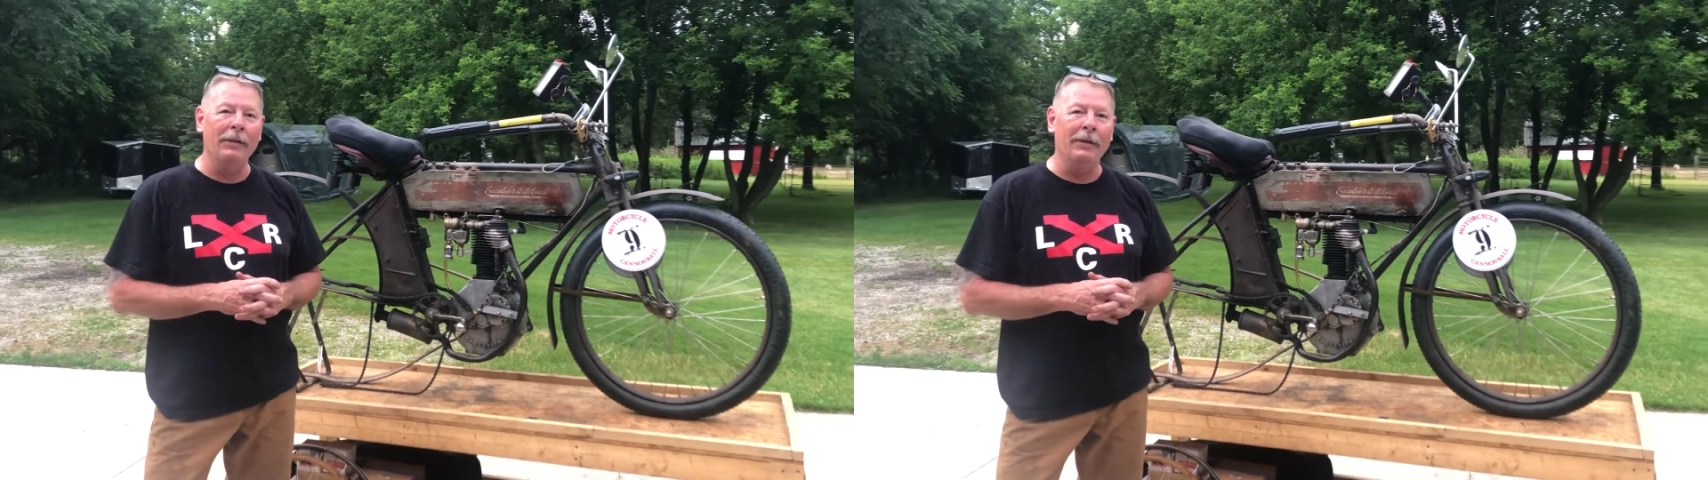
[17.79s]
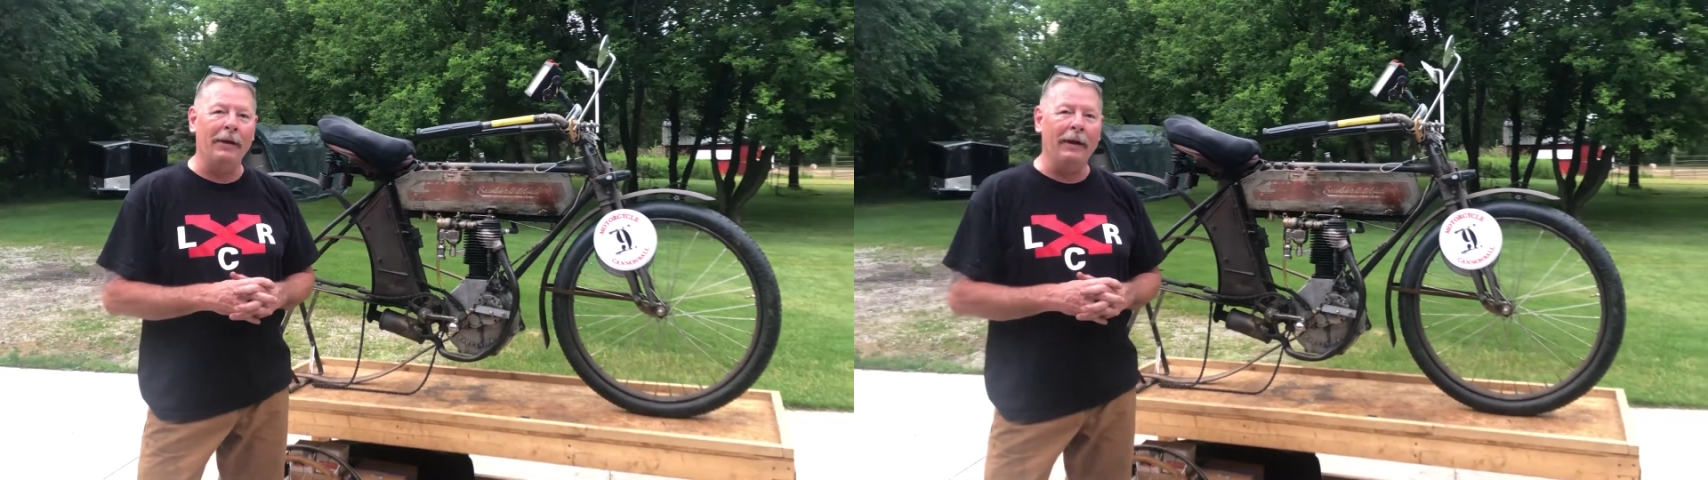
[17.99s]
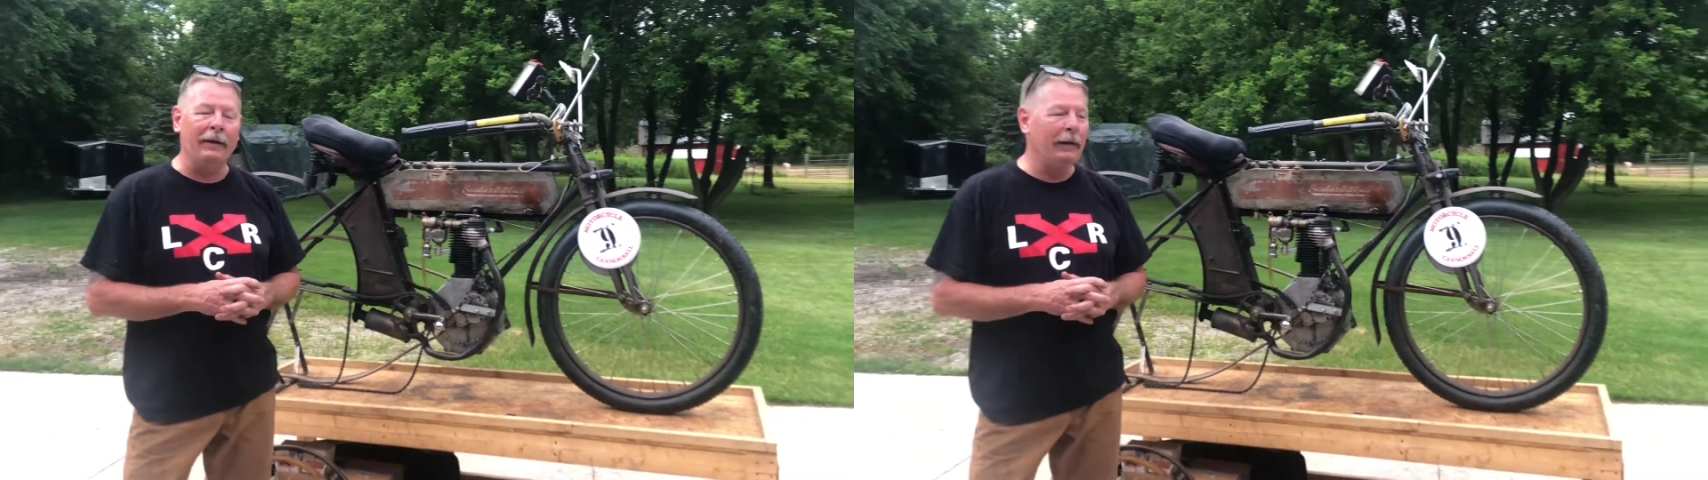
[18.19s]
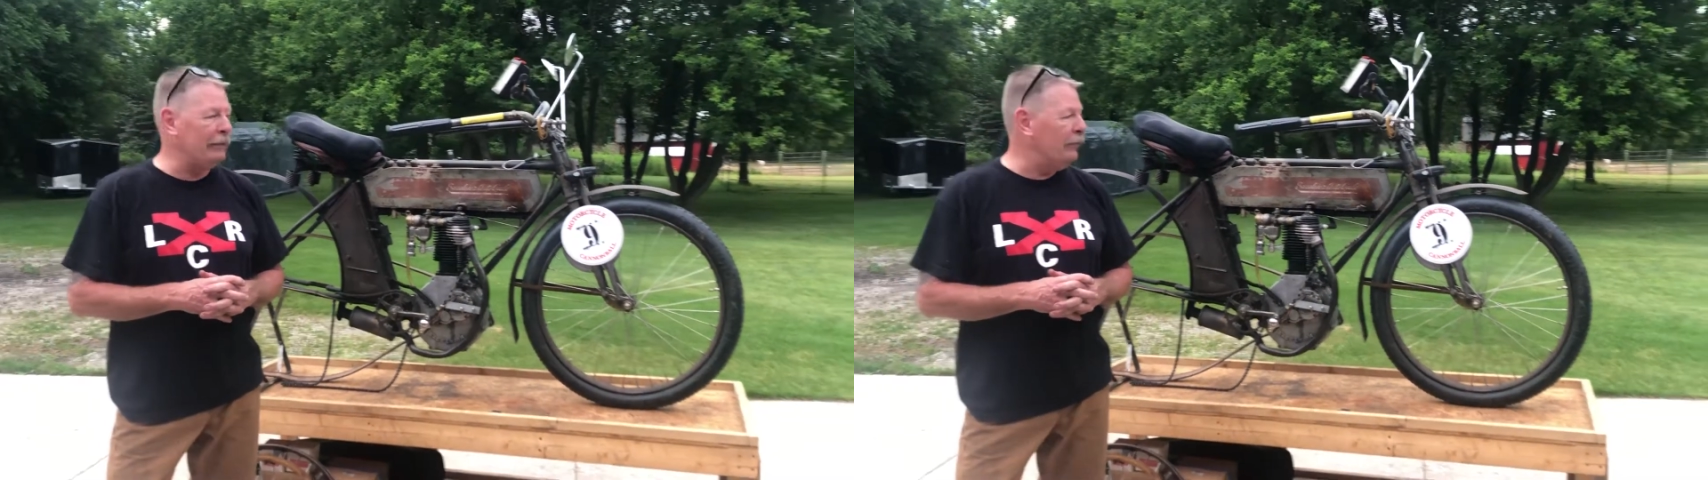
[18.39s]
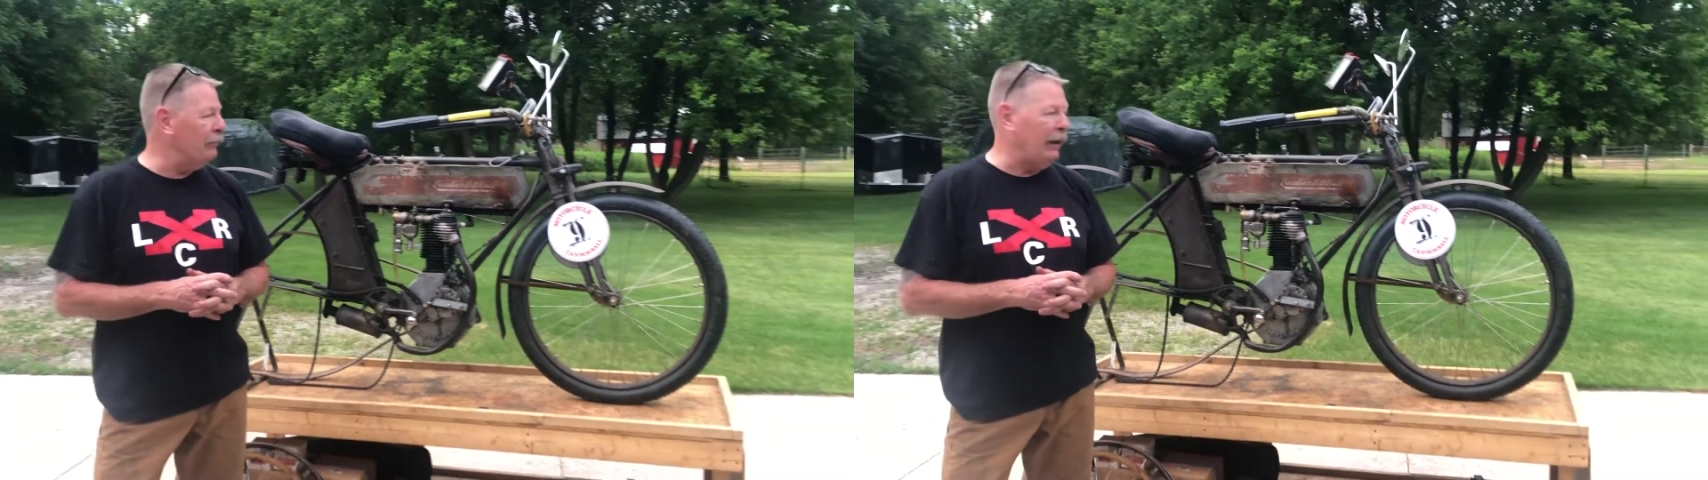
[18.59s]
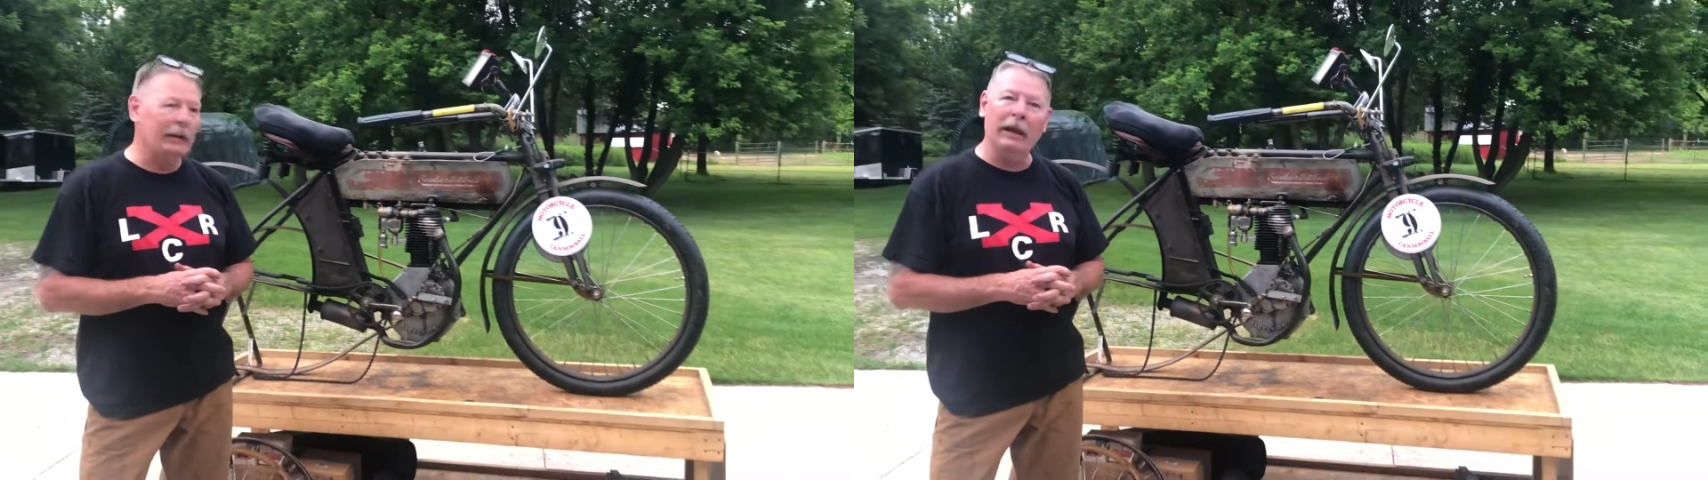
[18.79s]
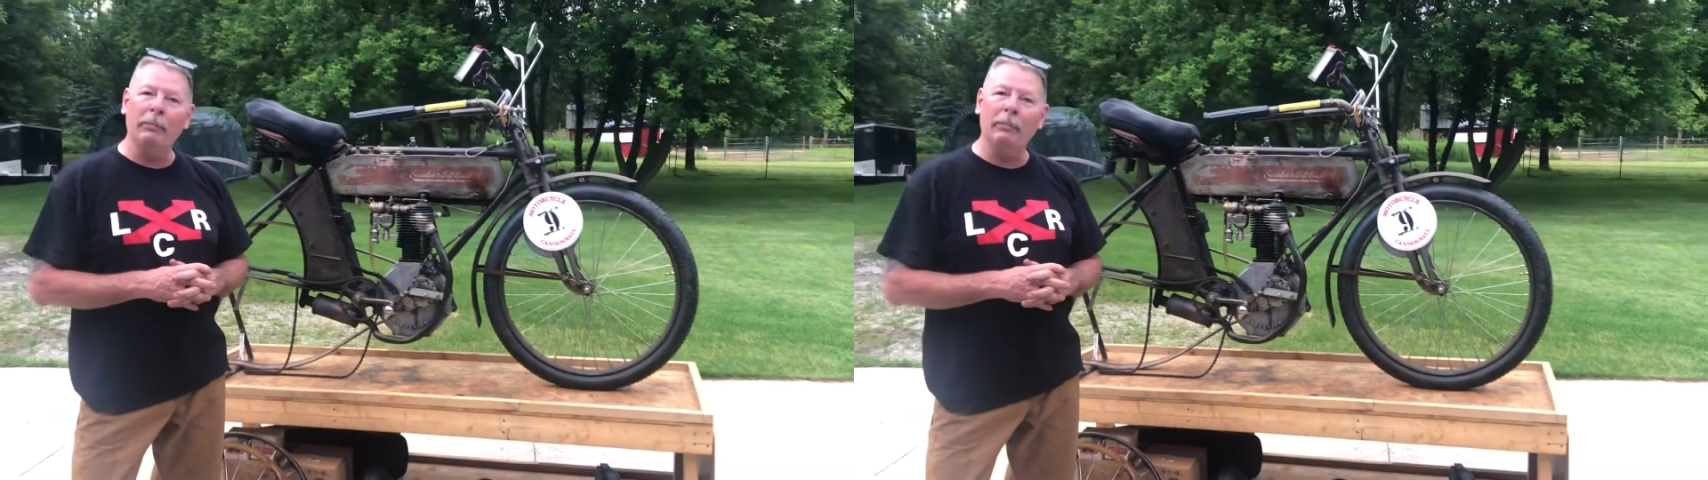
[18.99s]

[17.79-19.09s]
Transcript: and I'd like to tell you a little